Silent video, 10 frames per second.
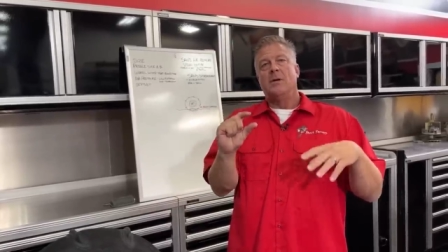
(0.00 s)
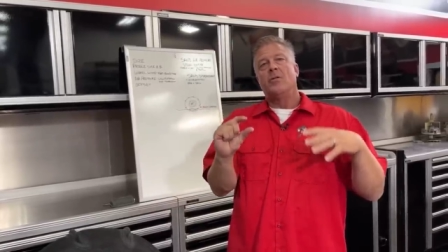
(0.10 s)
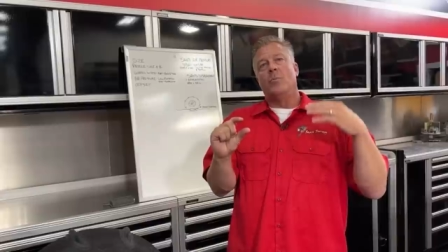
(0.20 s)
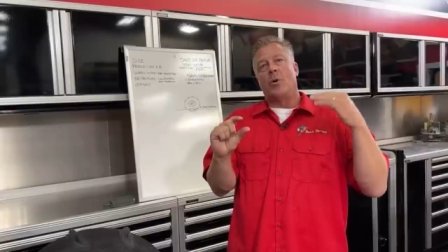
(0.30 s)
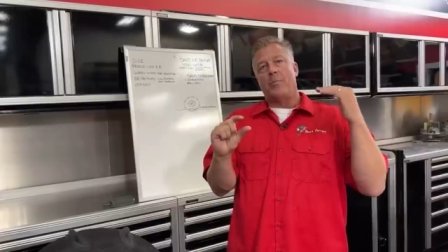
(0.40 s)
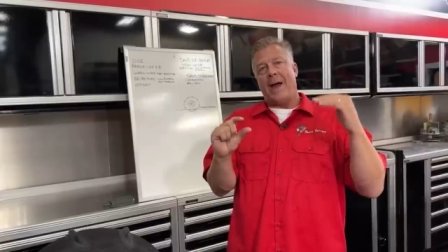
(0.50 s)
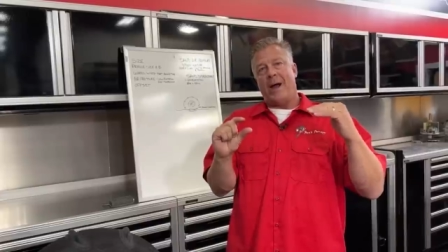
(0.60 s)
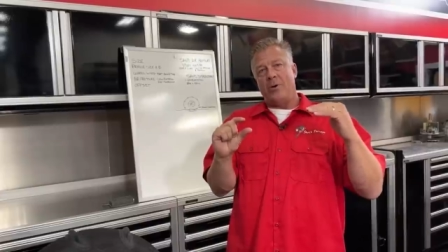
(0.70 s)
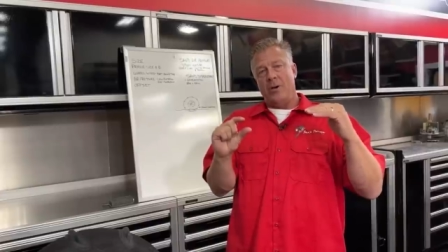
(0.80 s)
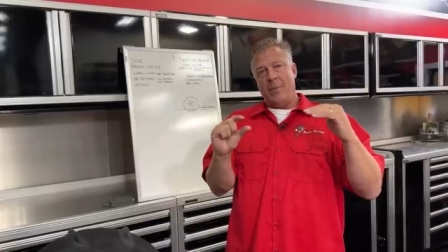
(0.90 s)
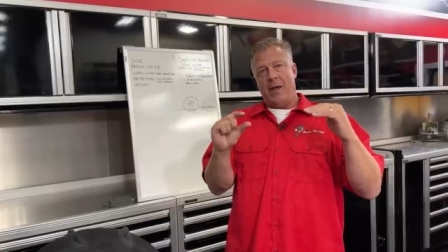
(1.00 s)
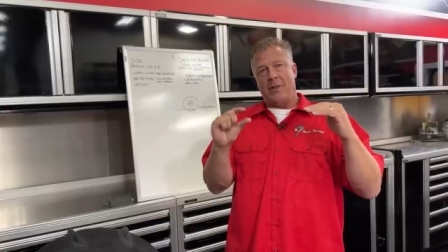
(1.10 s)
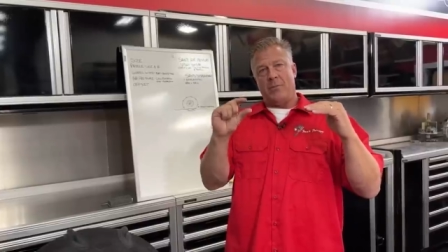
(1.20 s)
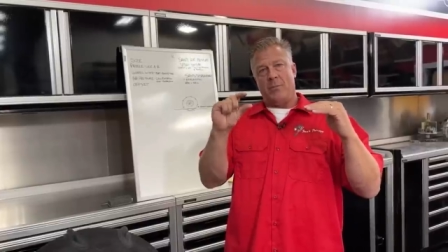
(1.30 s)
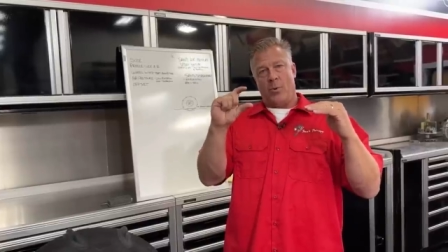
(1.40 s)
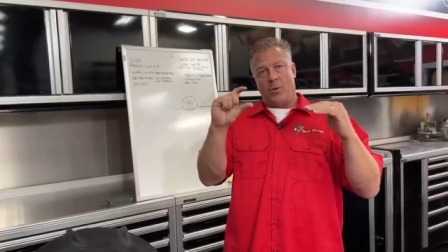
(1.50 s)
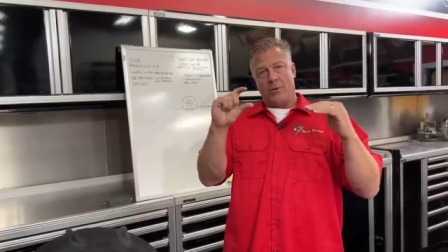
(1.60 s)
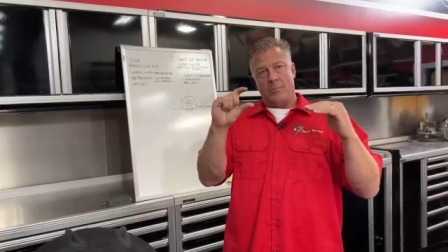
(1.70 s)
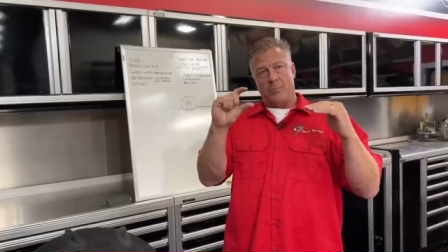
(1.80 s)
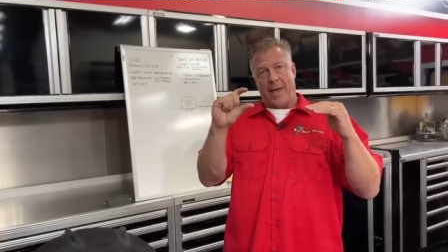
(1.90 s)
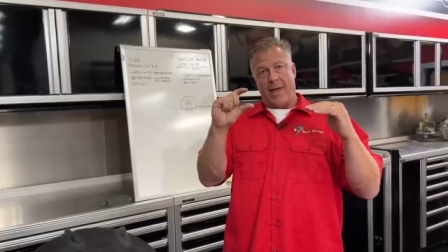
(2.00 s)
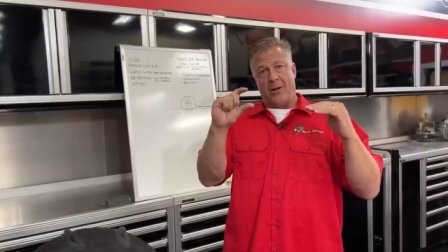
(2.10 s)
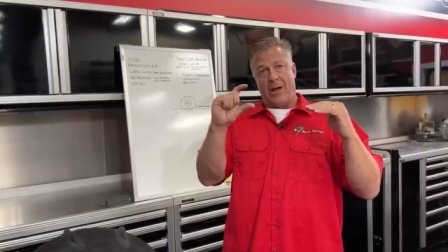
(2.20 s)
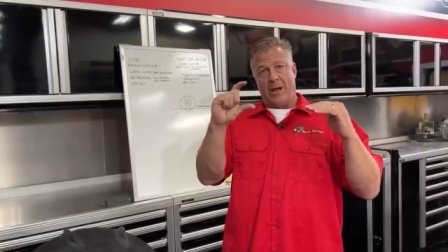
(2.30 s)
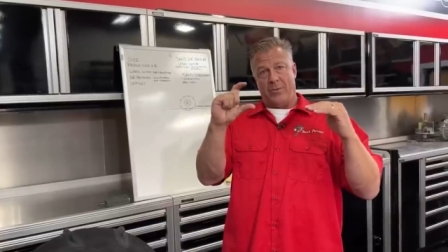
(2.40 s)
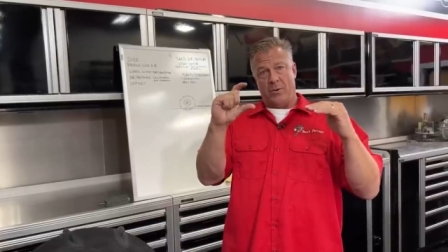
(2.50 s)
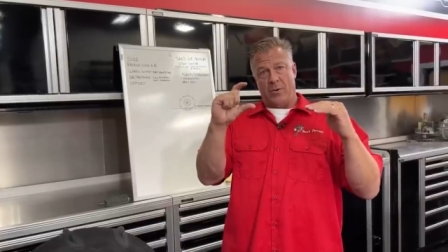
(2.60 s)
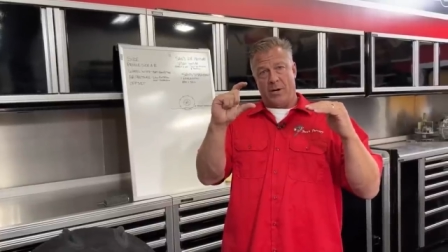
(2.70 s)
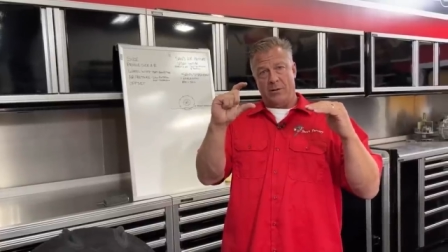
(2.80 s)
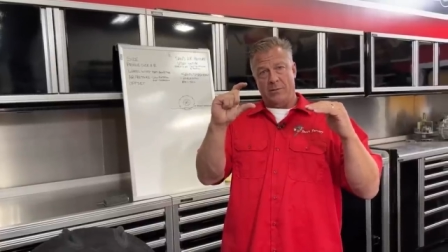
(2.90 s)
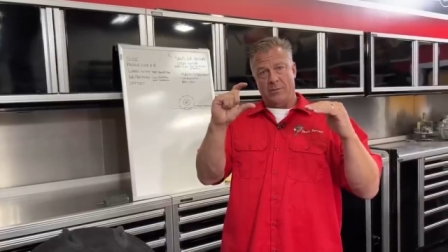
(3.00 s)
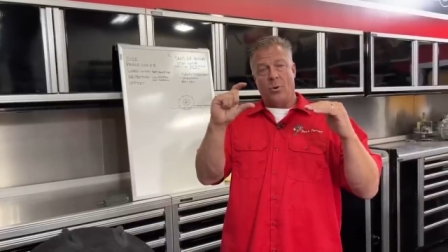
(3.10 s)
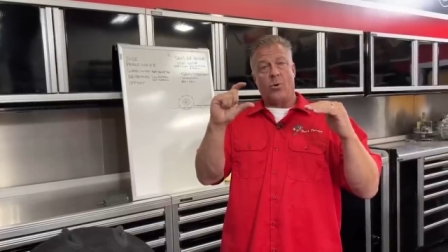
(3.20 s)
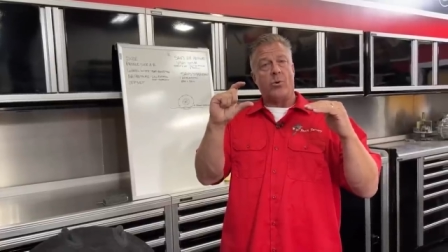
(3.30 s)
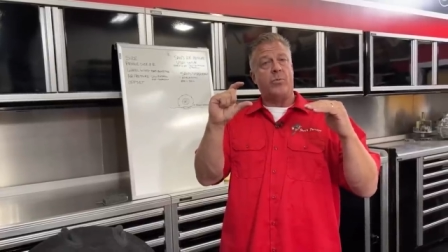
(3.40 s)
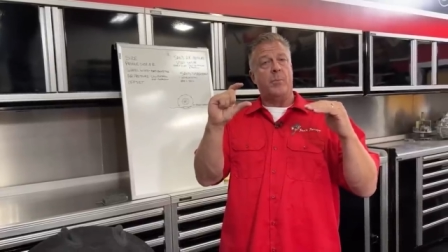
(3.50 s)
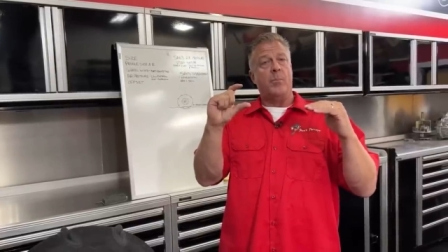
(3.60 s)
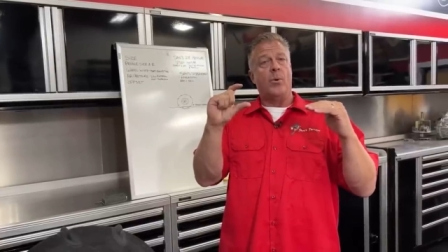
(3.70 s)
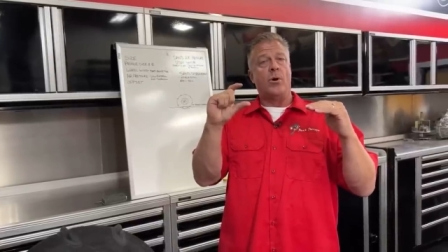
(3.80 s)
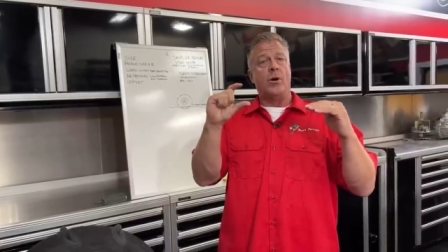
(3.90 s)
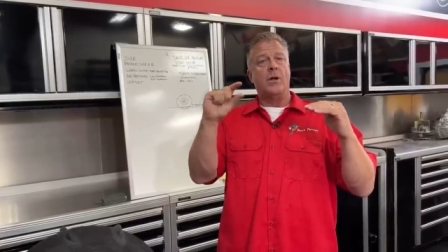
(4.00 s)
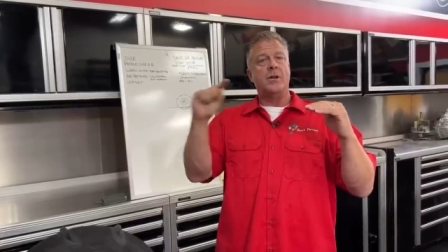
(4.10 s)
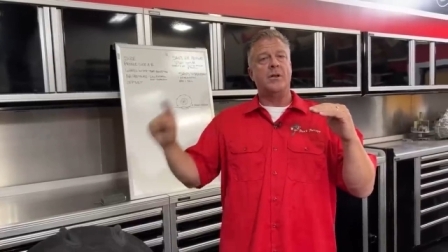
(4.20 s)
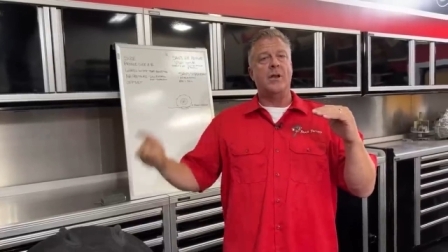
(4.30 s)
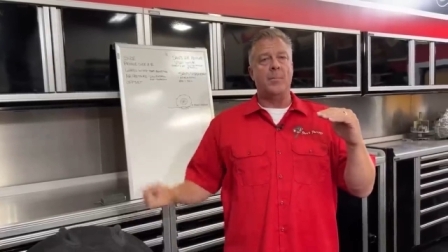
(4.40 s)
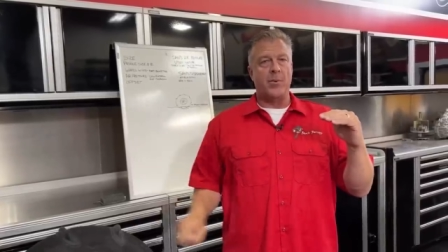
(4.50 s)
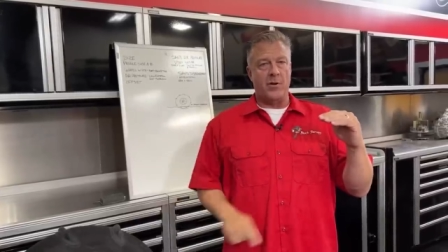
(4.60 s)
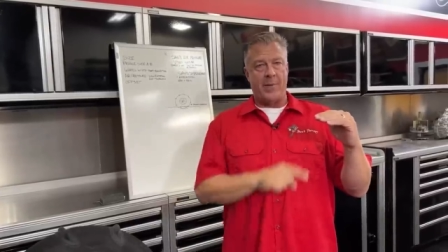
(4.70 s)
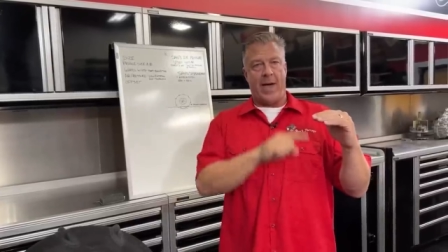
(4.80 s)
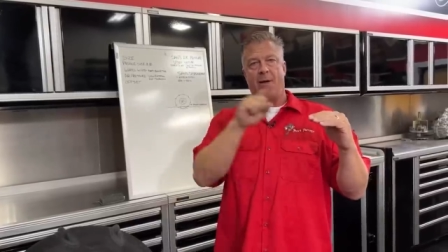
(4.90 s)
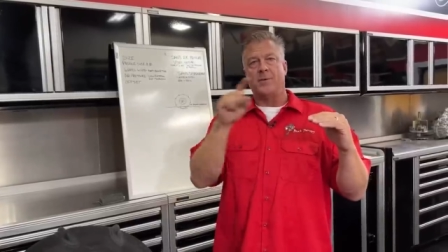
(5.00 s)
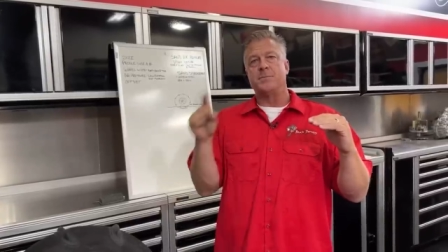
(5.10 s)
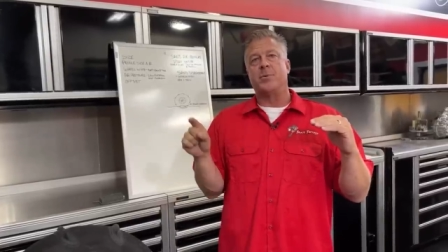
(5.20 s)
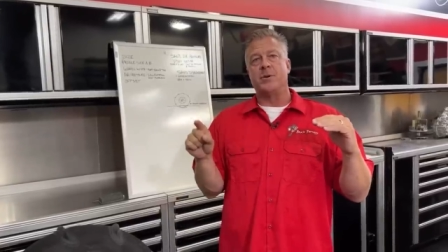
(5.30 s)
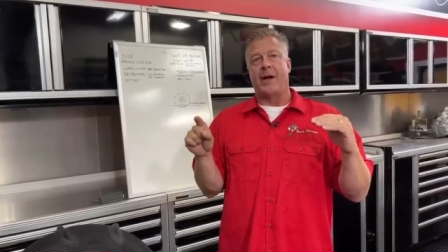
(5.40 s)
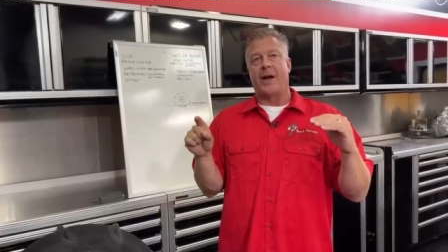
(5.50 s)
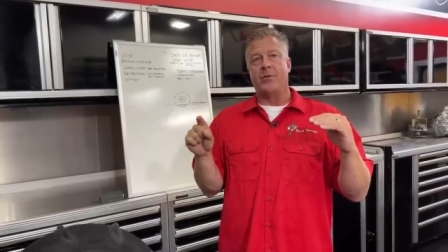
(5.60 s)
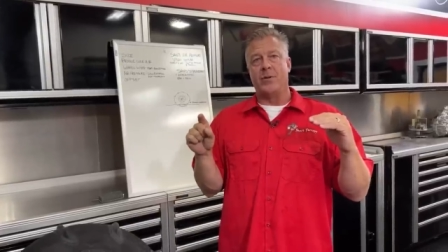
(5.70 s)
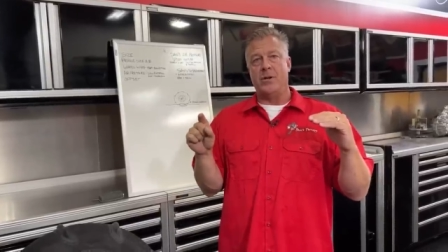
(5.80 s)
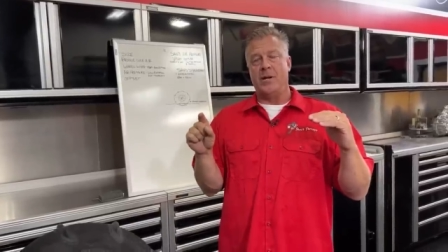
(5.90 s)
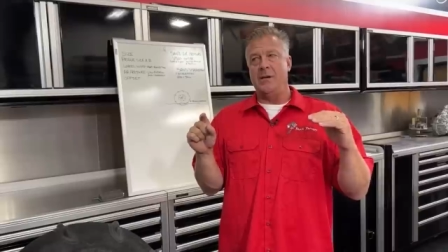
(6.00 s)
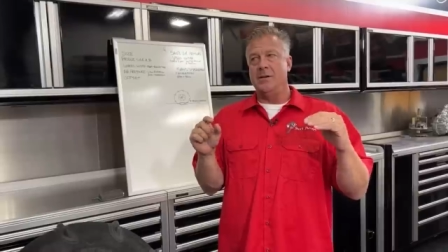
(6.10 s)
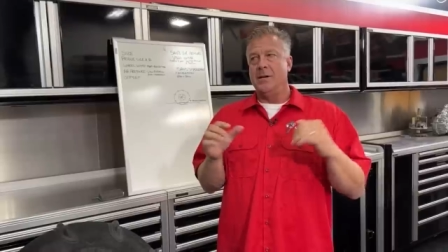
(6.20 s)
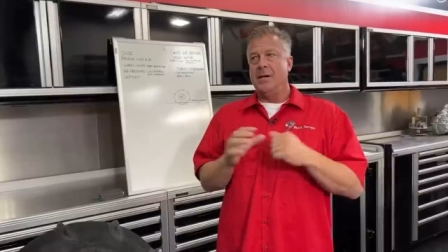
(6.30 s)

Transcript: The more power you make, the more paddle height you need, or the more number of paddles per tire that you need.